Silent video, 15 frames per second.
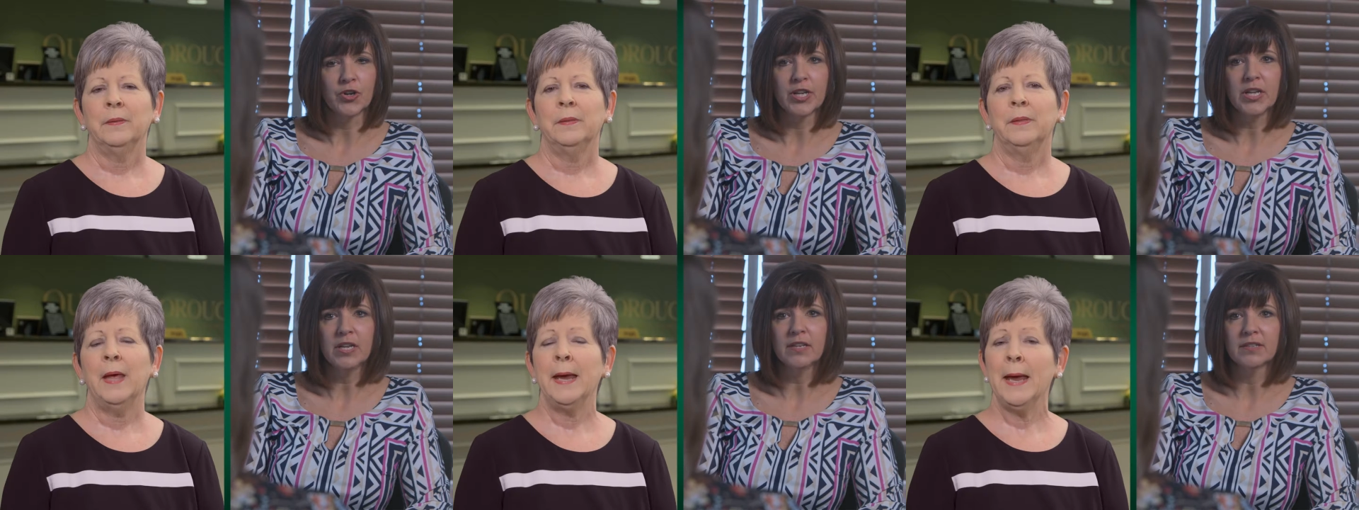
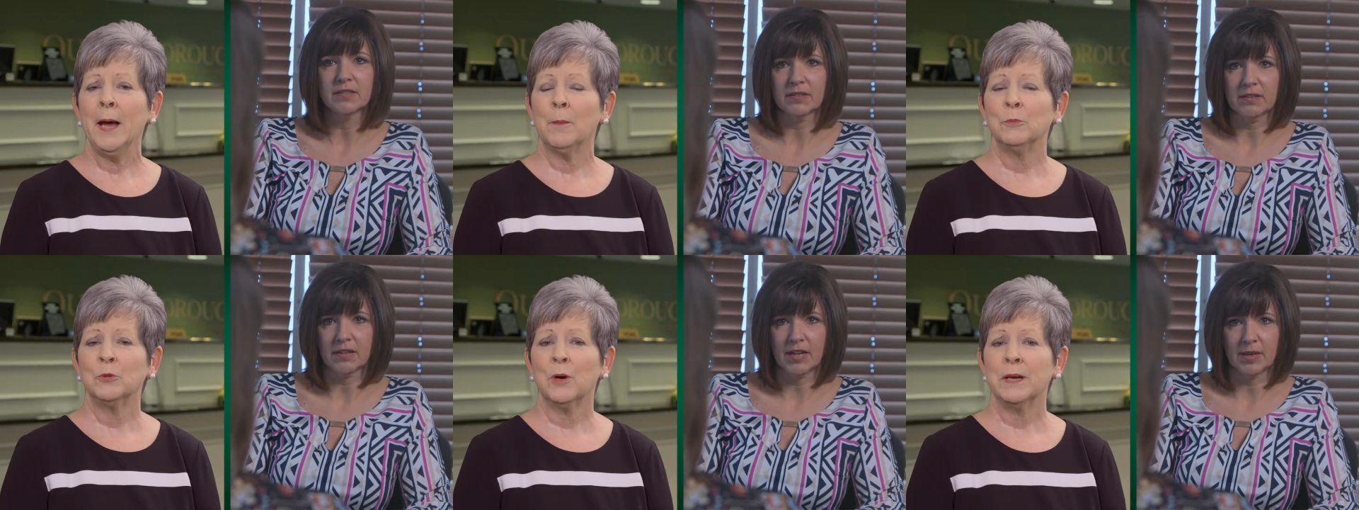Speaker 1: They
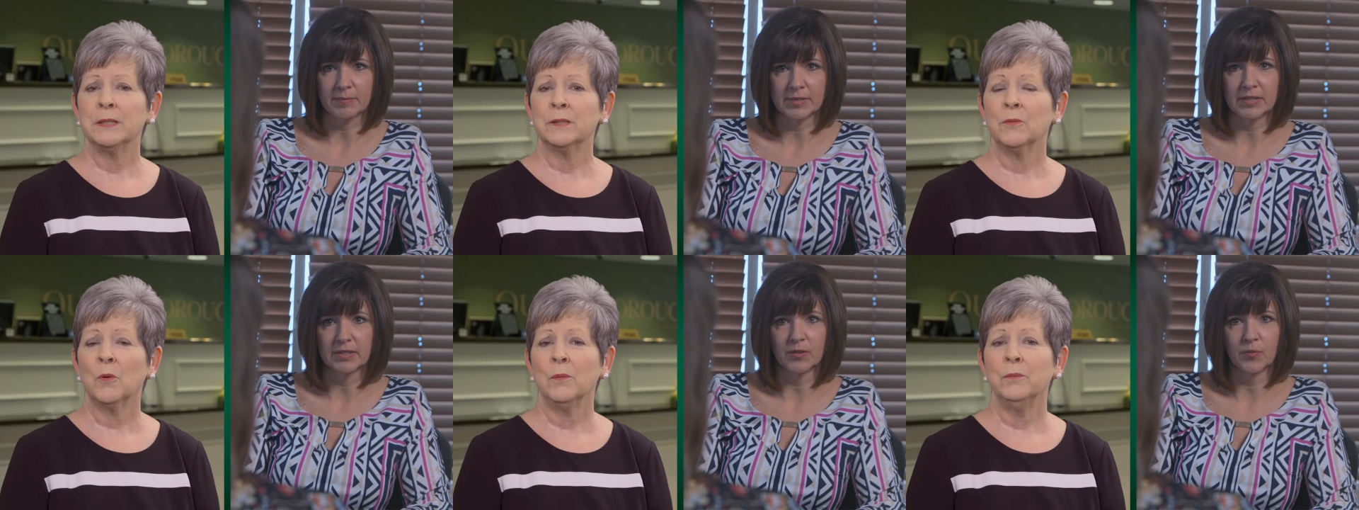help
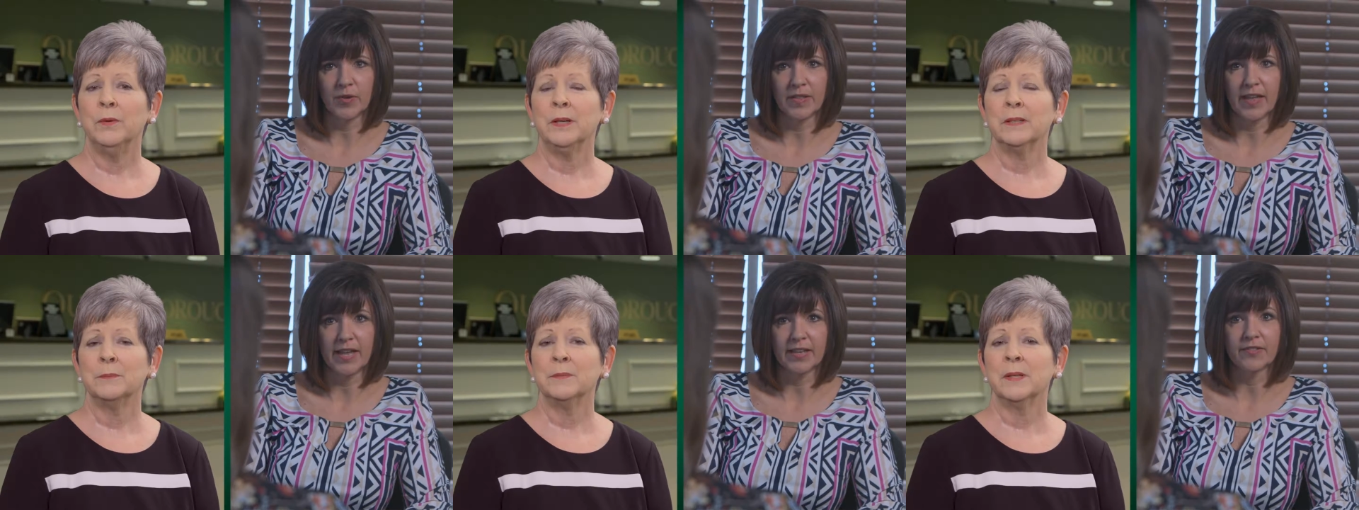transform
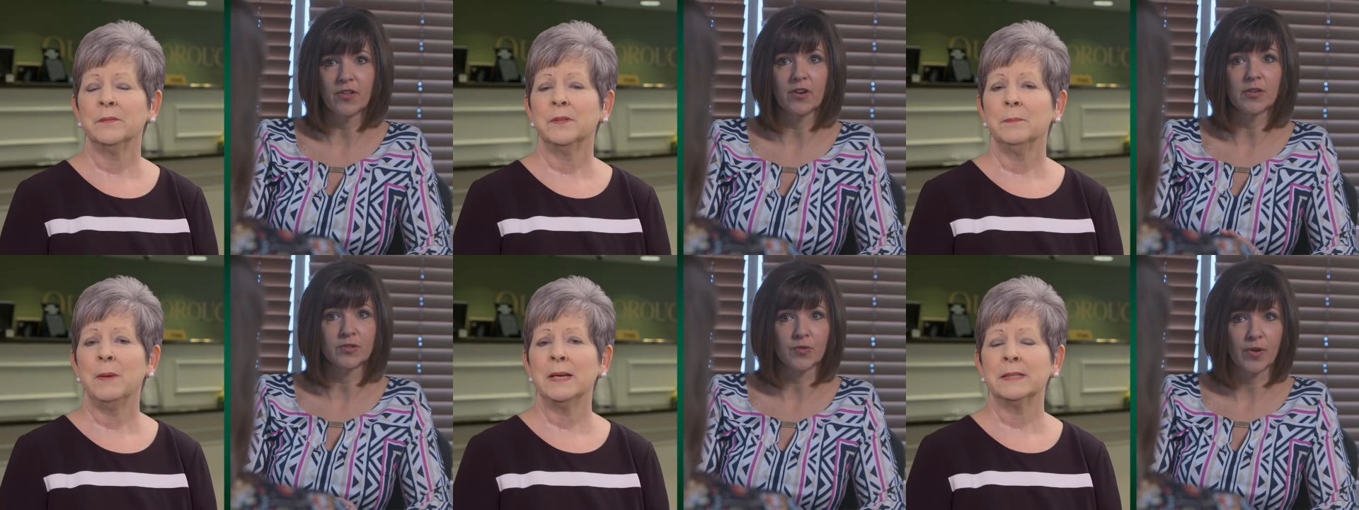victims of
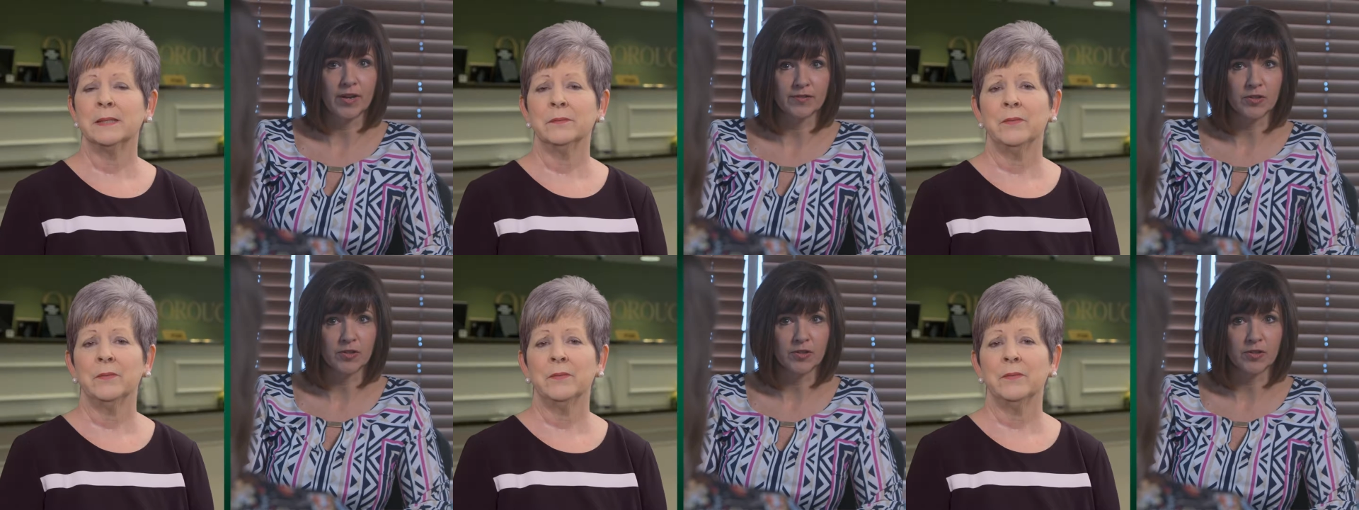domestic